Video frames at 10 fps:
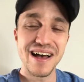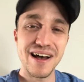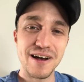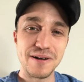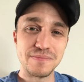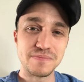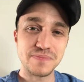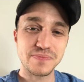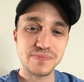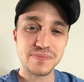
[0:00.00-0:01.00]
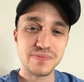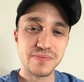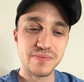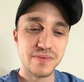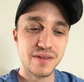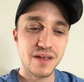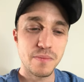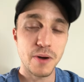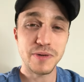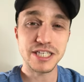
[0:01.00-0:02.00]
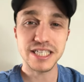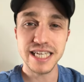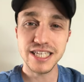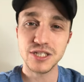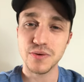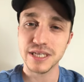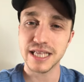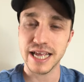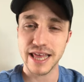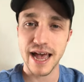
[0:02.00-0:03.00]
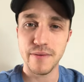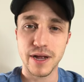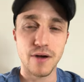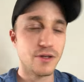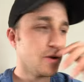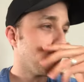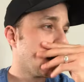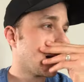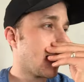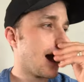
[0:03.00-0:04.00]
Um, but we see stories like that and we go, you know what?